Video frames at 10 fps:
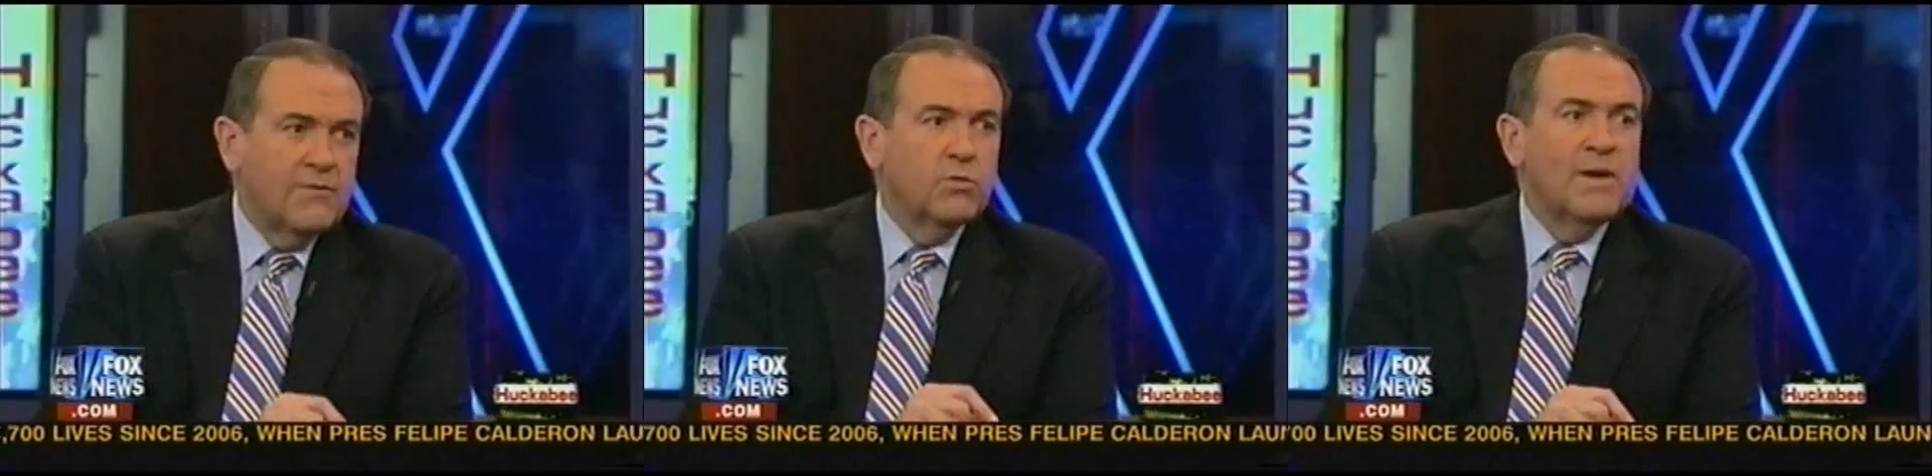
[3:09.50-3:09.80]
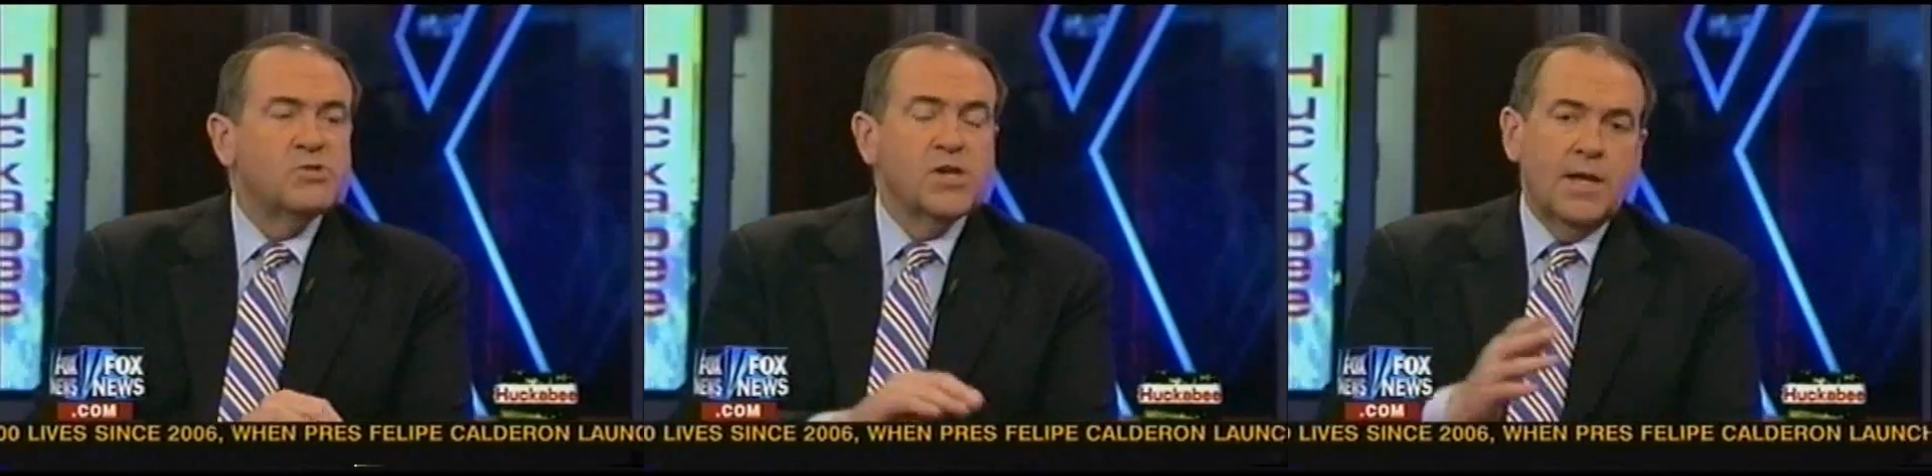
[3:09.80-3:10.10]
going to have
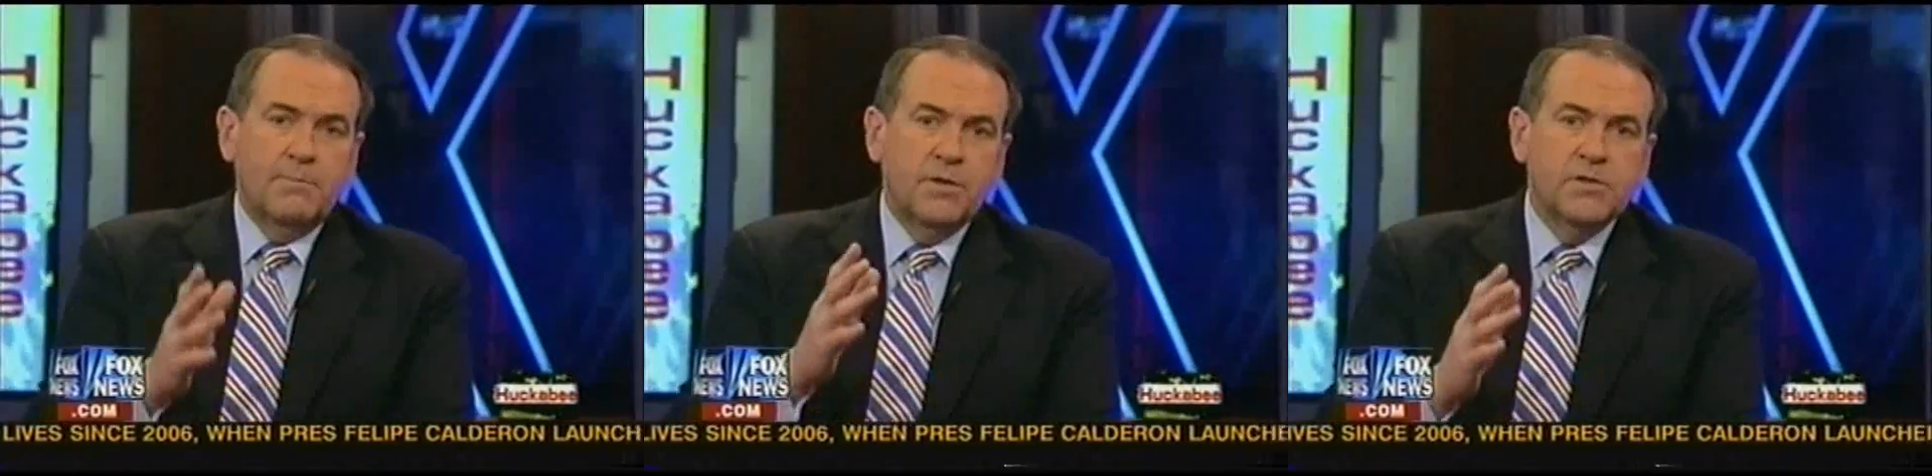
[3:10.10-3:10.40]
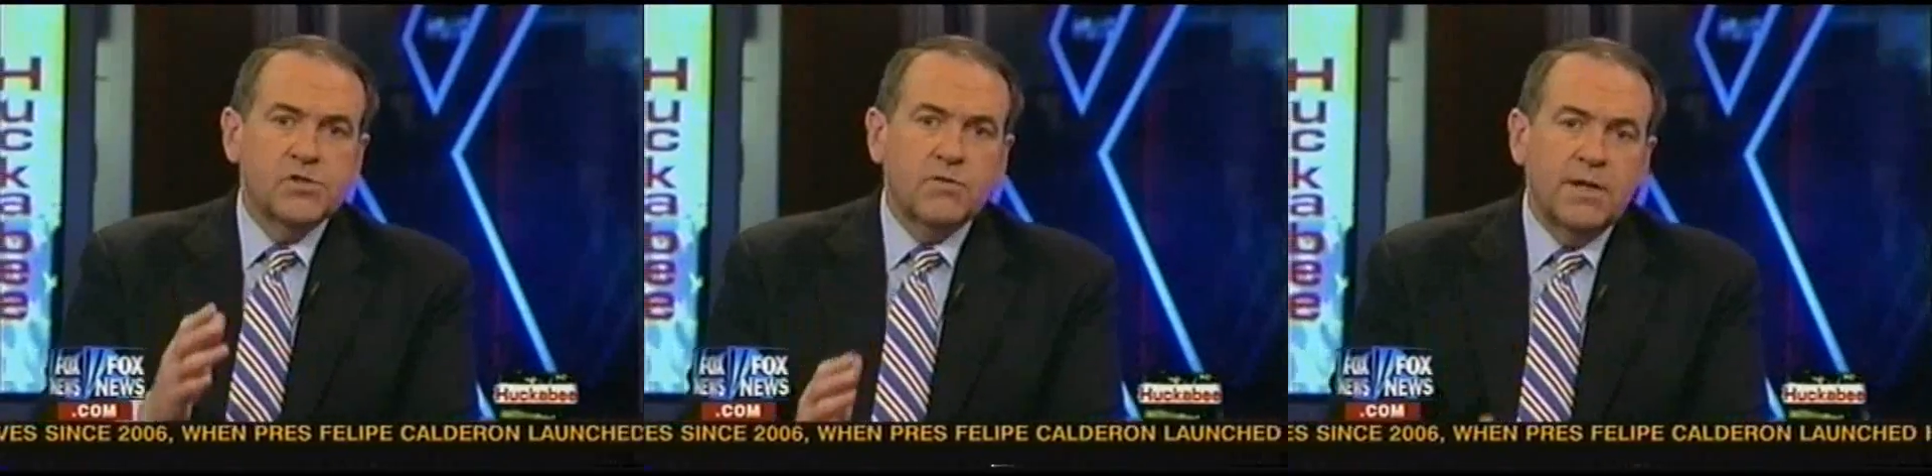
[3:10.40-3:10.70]
the website
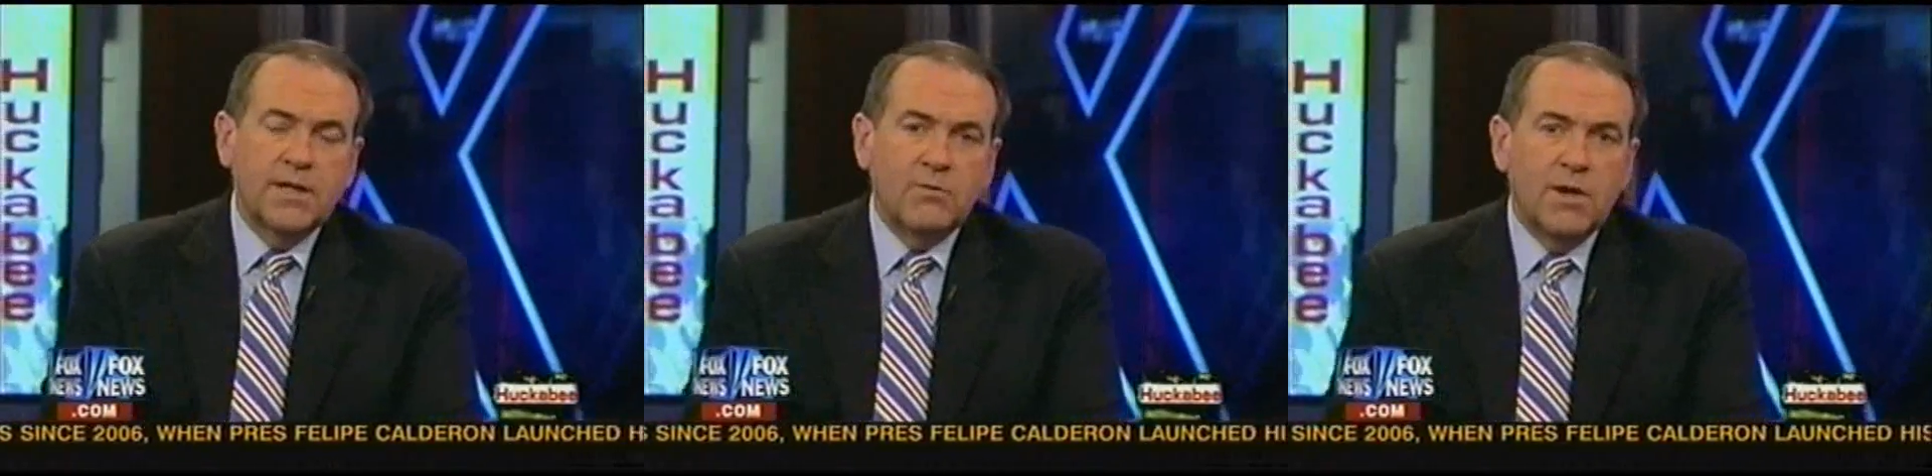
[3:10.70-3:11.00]
up on the screen.